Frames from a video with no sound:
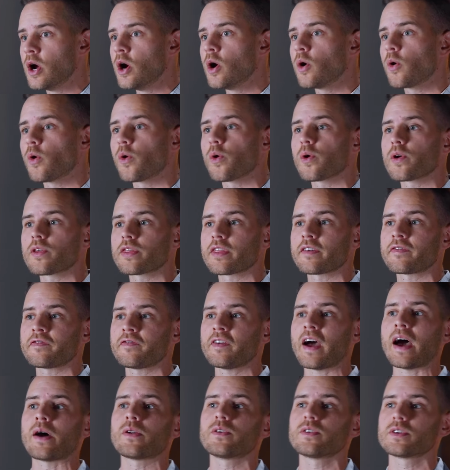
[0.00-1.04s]
or The
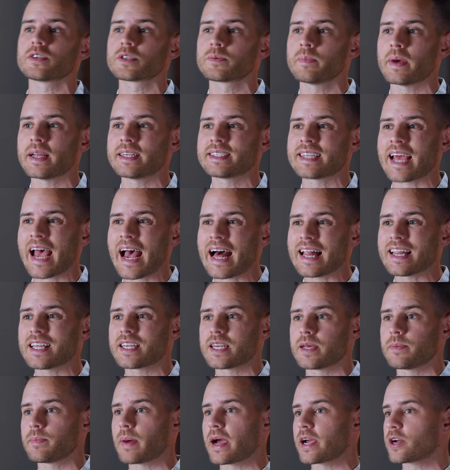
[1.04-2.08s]
Founder's
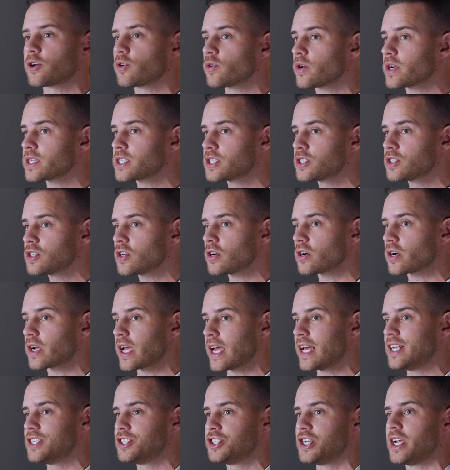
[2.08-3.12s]
Mentality by Chris Zook
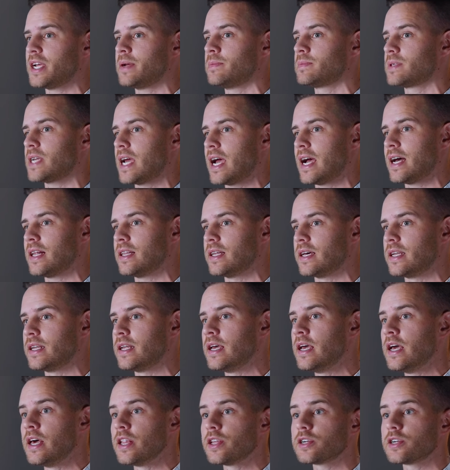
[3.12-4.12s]
and James Allen.